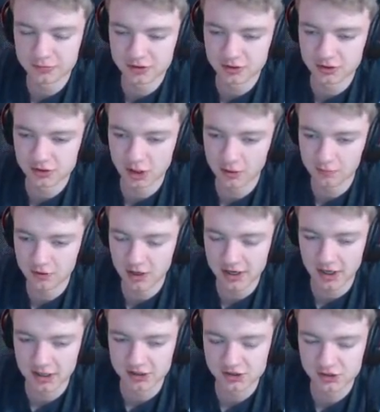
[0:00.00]
up to the top
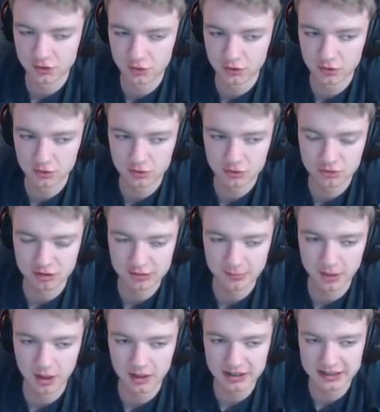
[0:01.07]
right. I saw
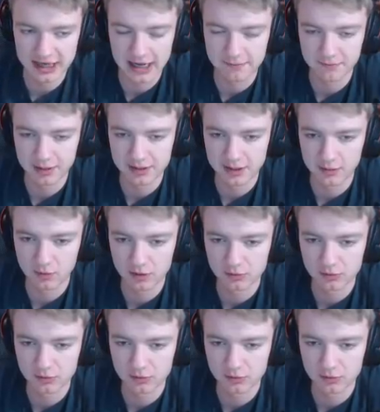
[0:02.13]
Dream early game and then